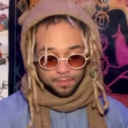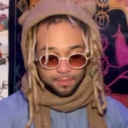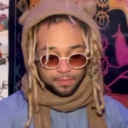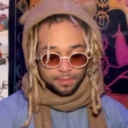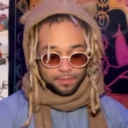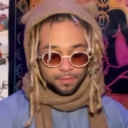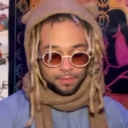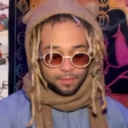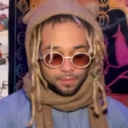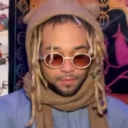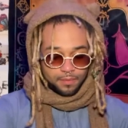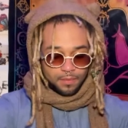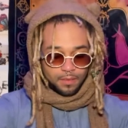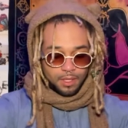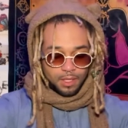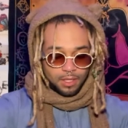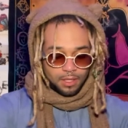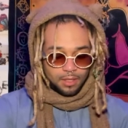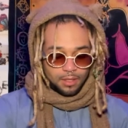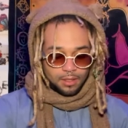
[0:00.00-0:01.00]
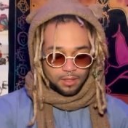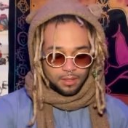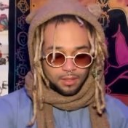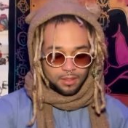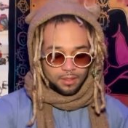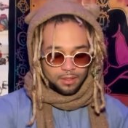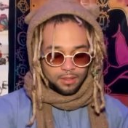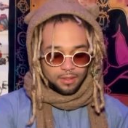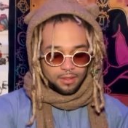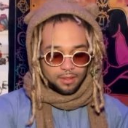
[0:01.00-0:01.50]

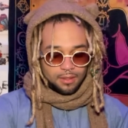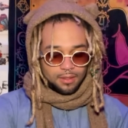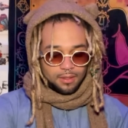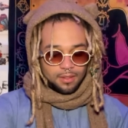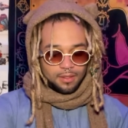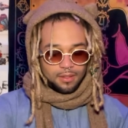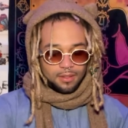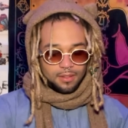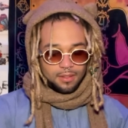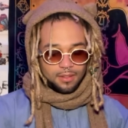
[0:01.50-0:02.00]
No one is speaking in this clip.